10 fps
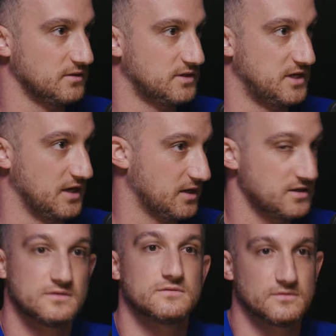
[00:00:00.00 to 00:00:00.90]

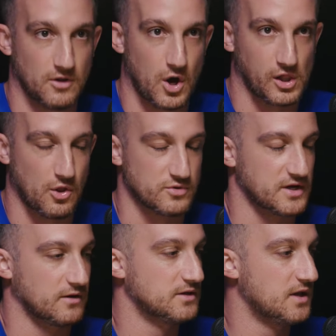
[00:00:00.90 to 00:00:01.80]
kick, long
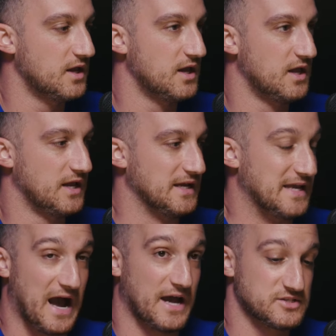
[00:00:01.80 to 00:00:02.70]
closeout.
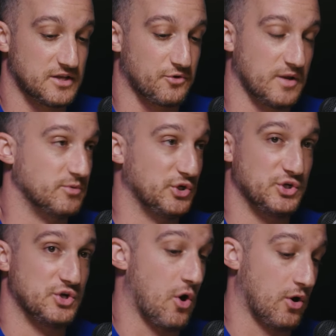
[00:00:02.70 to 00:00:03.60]
Guys that are able to
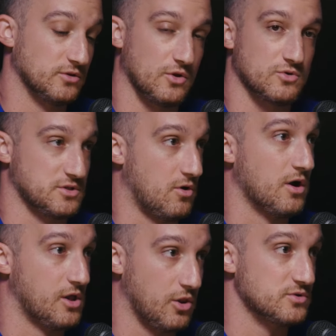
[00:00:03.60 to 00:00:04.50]
guard those
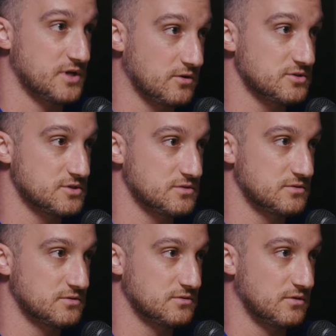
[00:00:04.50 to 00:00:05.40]
long closeouts
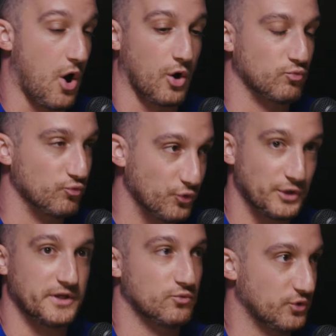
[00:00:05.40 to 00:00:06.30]
are
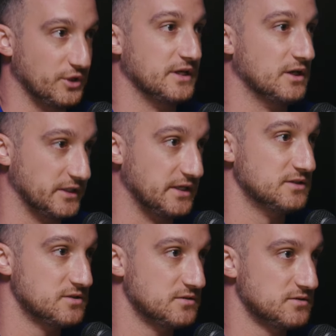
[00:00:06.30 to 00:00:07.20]
really, really
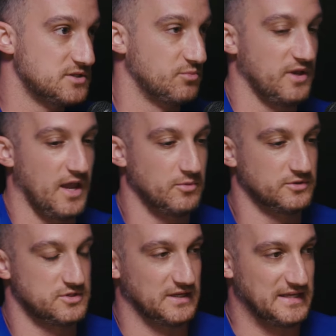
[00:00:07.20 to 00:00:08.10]
elite. To be able
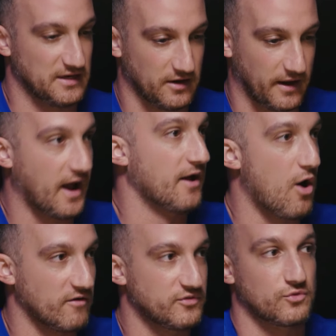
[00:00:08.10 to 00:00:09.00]
to get a guy
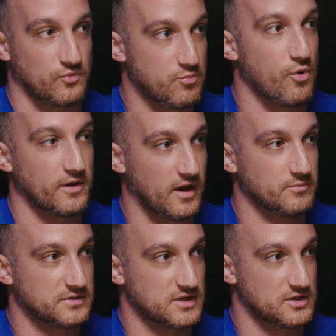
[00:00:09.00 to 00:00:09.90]
off the three point line
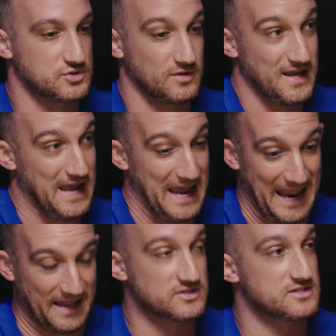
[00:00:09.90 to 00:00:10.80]
potentially
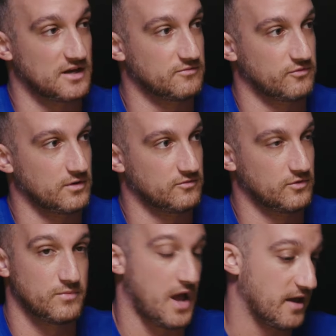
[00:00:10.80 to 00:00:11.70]
and stay in front of
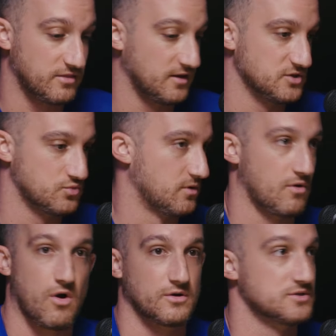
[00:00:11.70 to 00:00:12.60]
him, I think is one of the
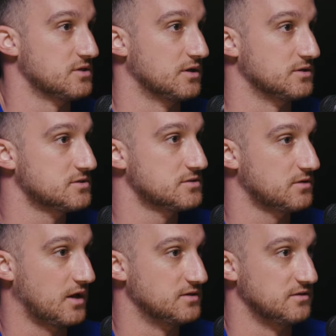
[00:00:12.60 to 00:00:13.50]
hardest things
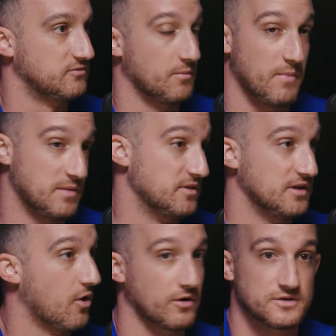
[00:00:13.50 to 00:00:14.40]
on defense, maybe
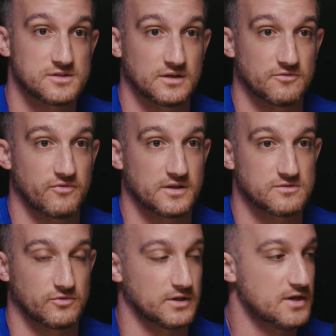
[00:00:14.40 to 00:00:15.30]
the hardest thing
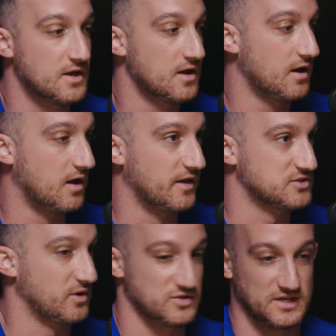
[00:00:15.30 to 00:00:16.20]
defensively well,
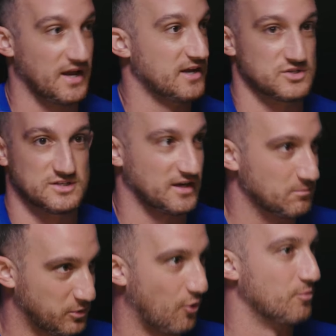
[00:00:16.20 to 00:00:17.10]
that's why you see guys just getting
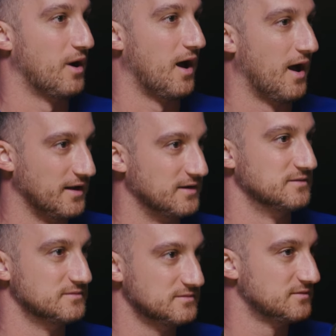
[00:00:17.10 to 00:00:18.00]
blown by.
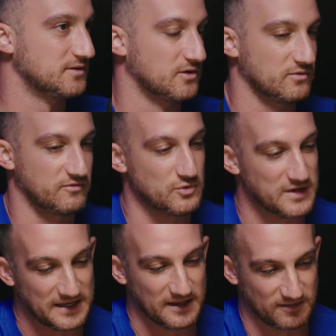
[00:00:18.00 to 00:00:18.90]
And, you know, if you
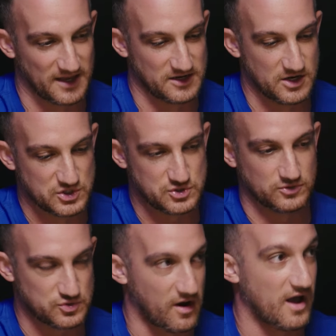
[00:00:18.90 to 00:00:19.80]
can get that initial
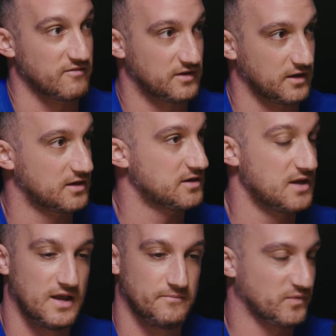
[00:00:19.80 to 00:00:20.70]
drive kick,
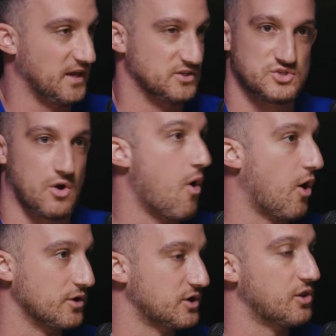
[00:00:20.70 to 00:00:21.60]
it's so
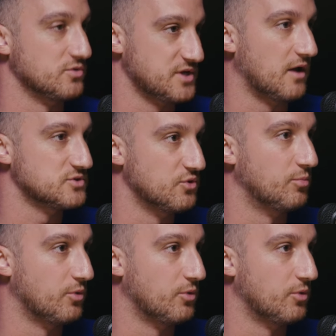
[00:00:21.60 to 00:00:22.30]
hard to close out to a